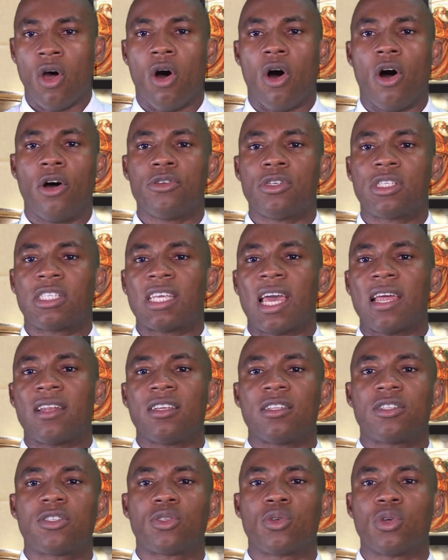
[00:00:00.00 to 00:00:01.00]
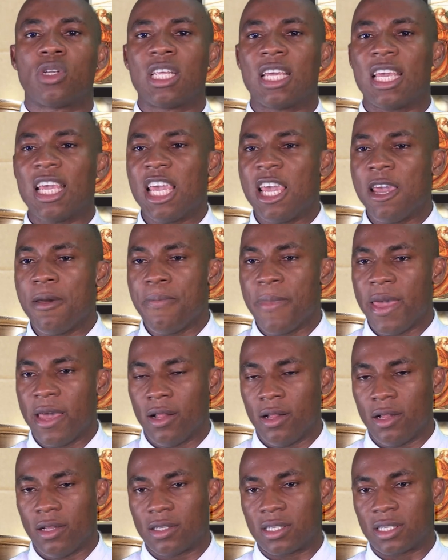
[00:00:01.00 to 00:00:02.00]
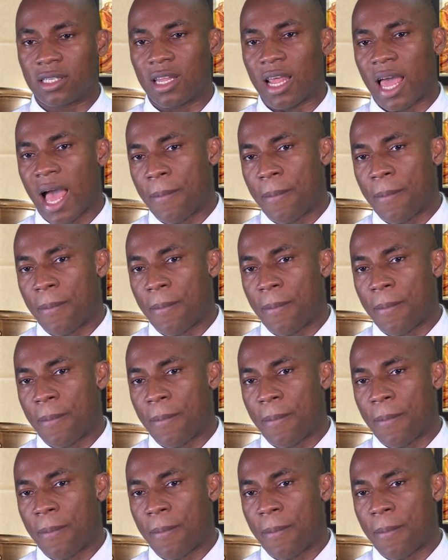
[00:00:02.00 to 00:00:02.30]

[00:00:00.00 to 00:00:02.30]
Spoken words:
or you send it to the emails